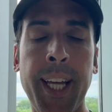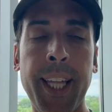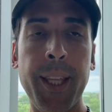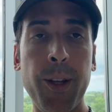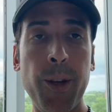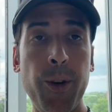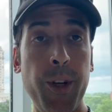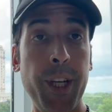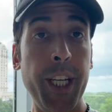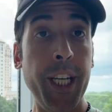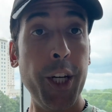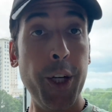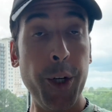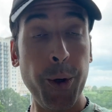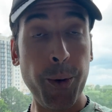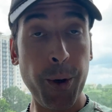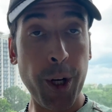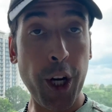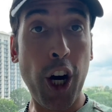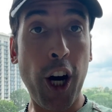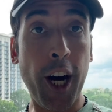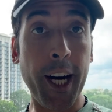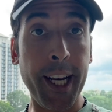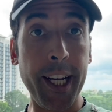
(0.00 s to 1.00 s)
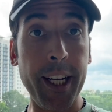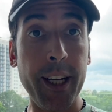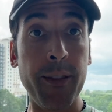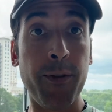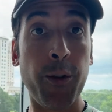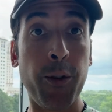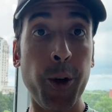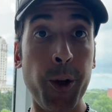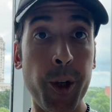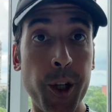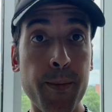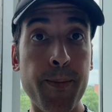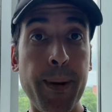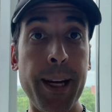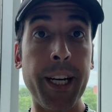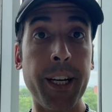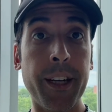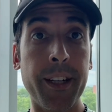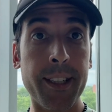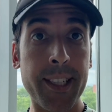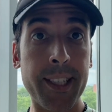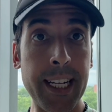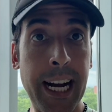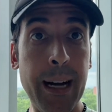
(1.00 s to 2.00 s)
You need to do an audit of who you're spending
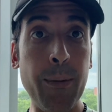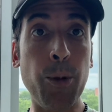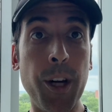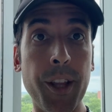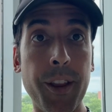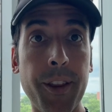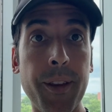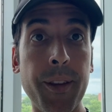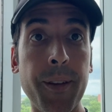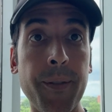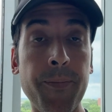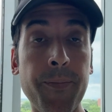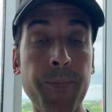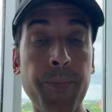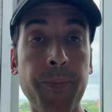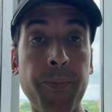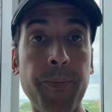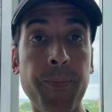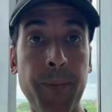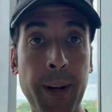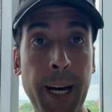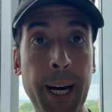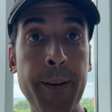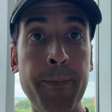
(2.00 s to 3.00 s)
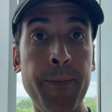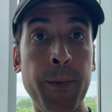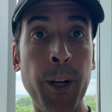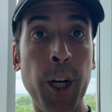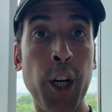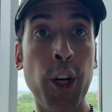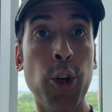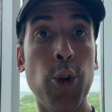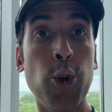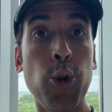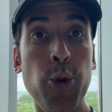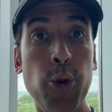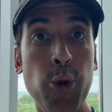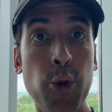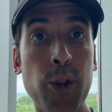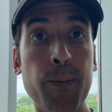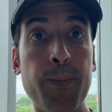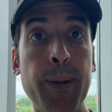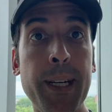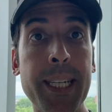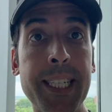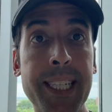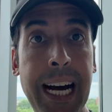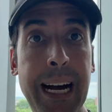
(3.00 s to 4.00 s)
your time with, right? Who you
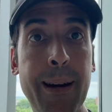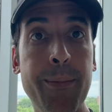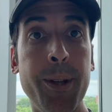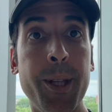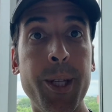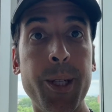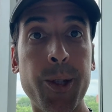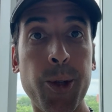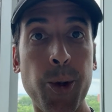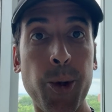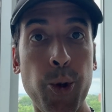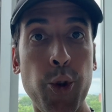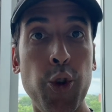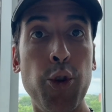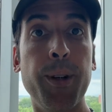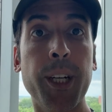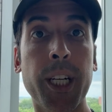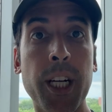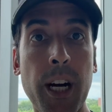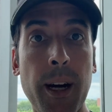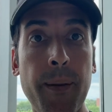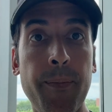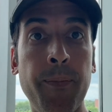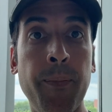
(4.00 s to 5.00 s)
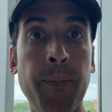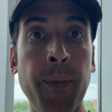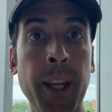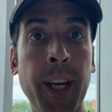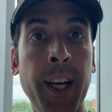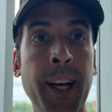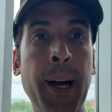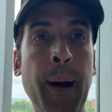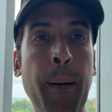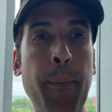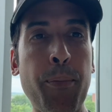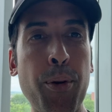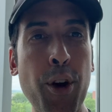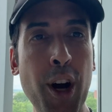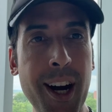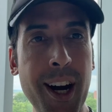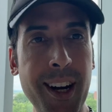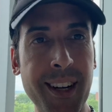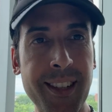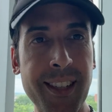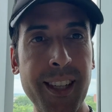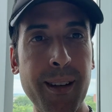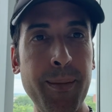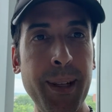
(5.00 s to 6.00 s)
spend time with is who you become.
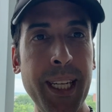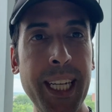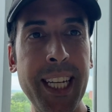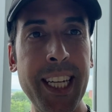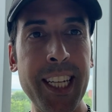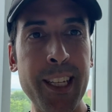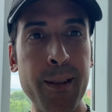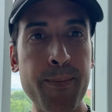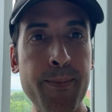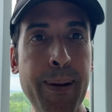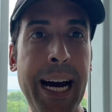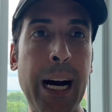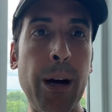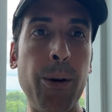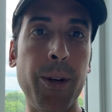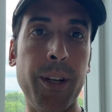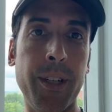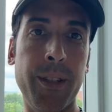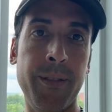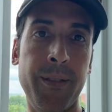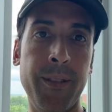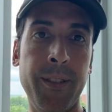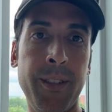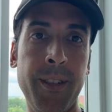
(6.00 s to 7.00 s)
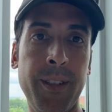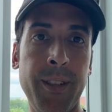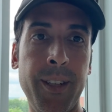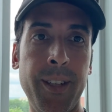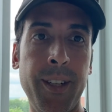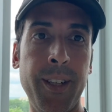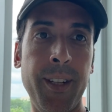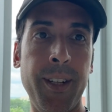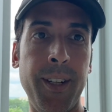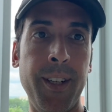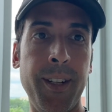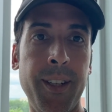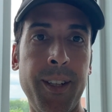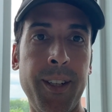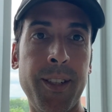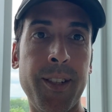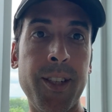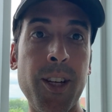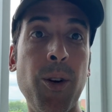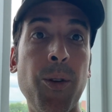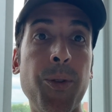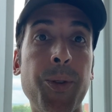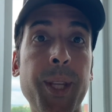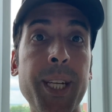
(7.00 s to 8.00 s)
Proximity is power.
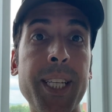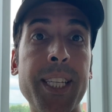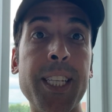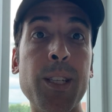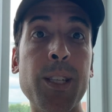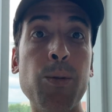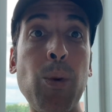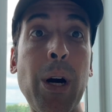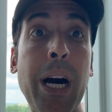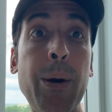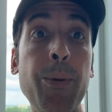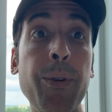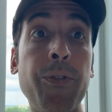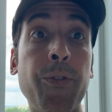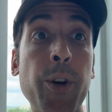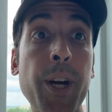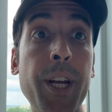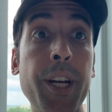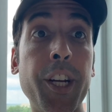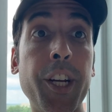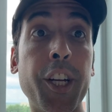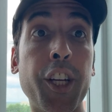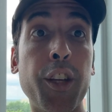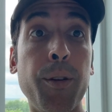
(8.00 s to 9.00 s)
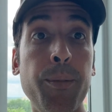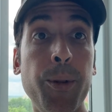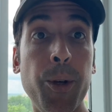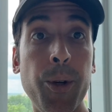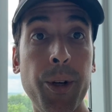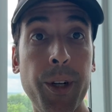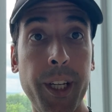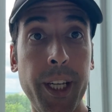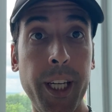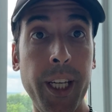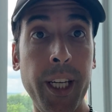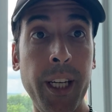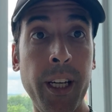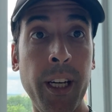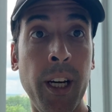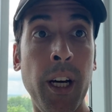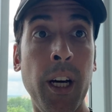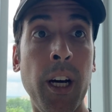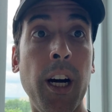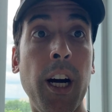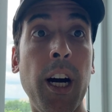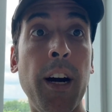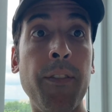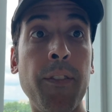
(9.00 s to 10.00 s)
So this is why we've created a community
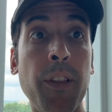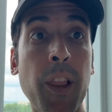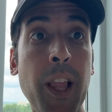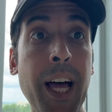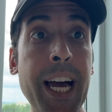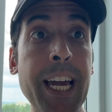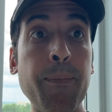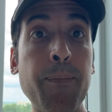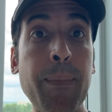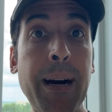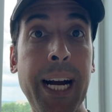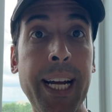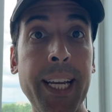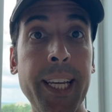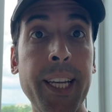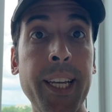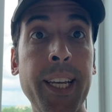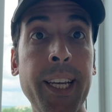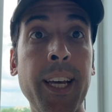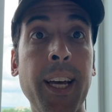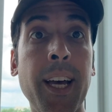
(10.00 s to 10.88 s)
of like-minded